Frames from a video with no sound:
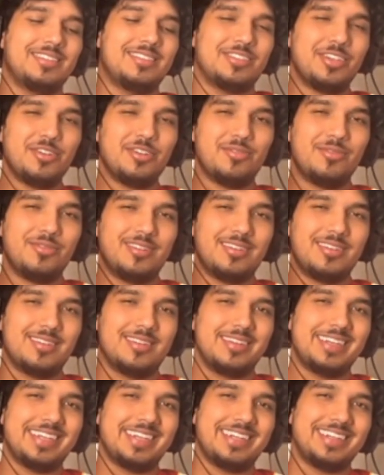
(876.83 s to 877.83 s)
So,
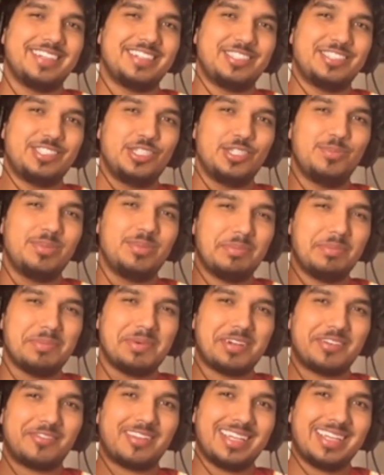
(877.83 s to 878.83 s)
To Pimp a
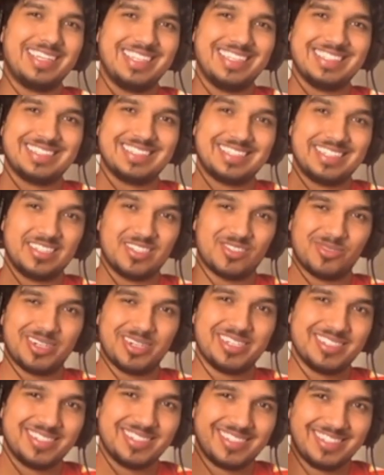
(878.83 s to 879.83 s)
Butterfly is the
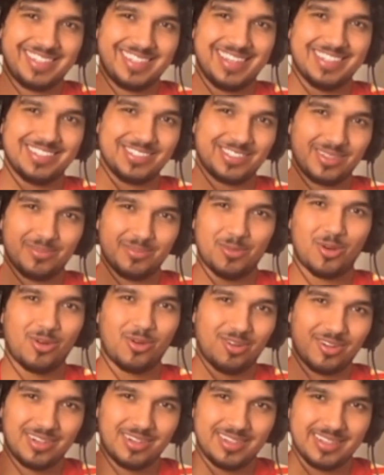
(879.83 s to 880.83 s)
greatest Kendrick
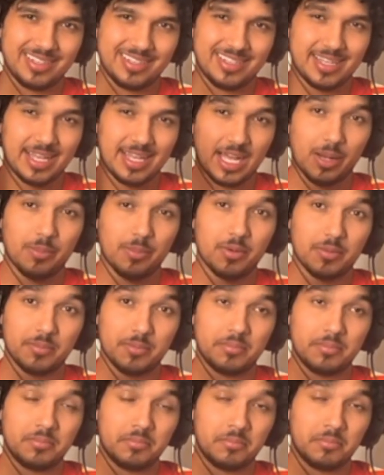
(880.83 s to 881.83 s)
Lamar album